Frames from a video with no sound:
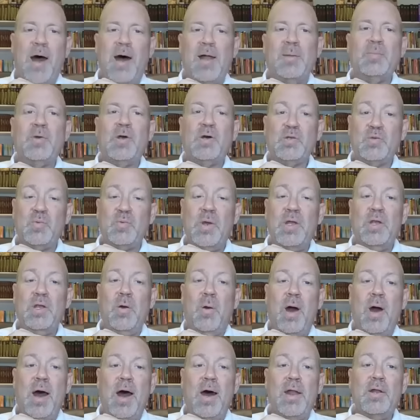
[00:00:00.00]
at the bottom because we
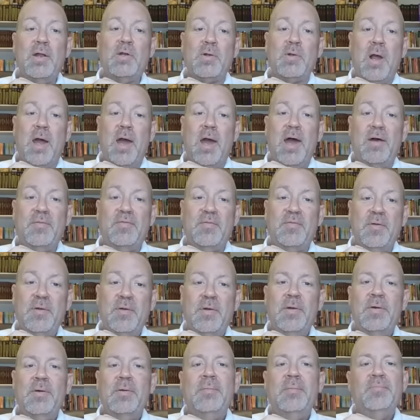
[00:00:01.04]
know how to draft.
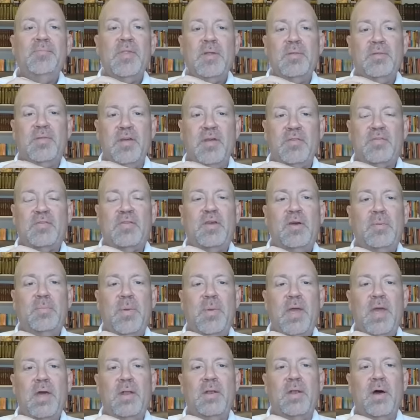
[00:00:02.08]
This
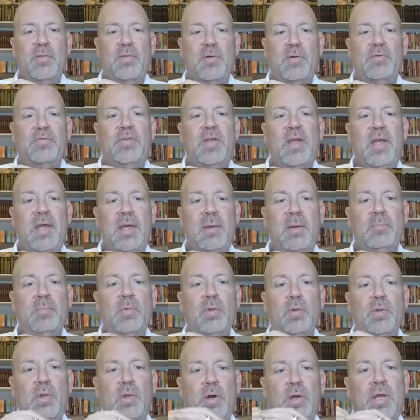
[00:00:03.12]
could be another
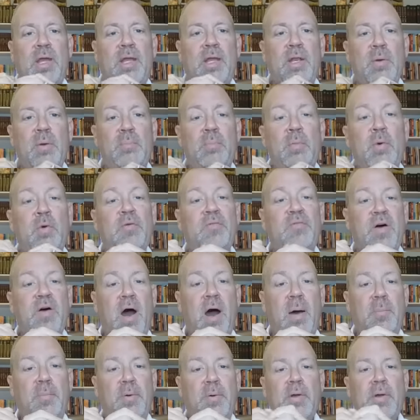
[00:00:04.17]
team looking to move
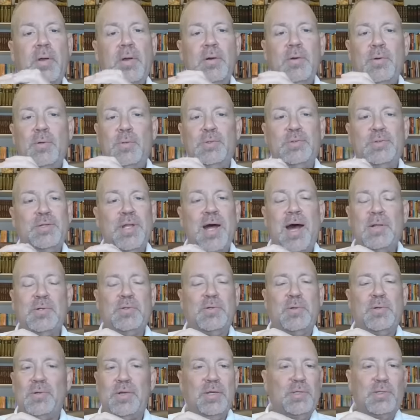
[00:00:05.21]
up who's
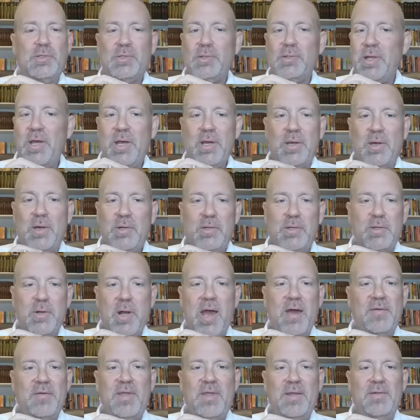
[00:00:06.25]
not traditionally a good
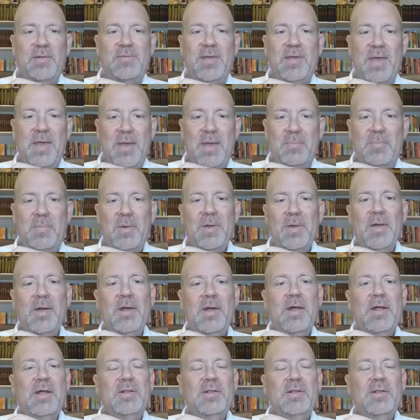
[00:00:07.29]
drafting team